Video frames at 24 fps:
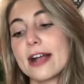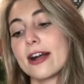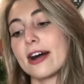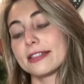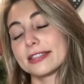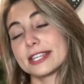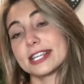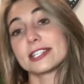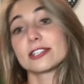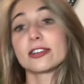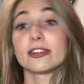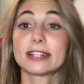got
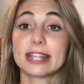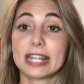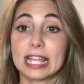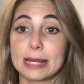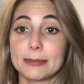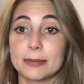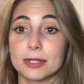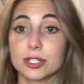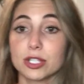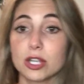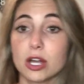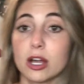these on
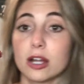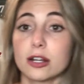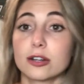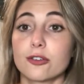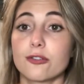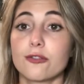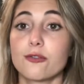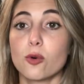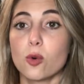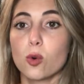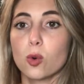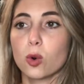Amazon
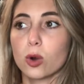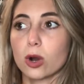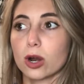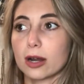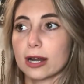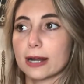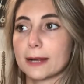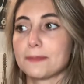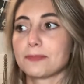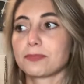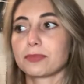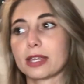
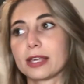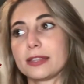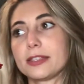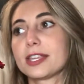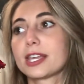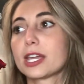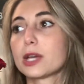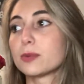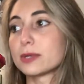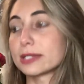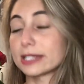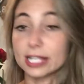for, I
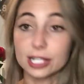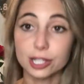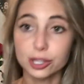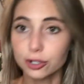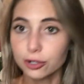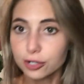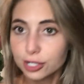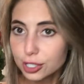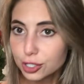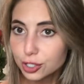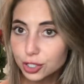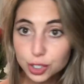think it was like
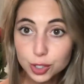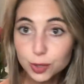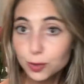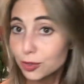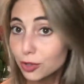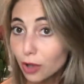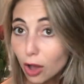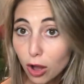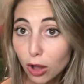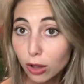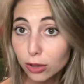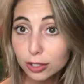
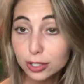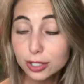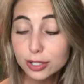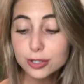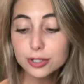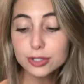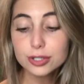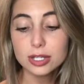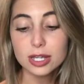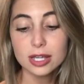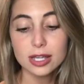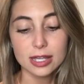
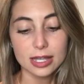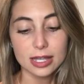$32.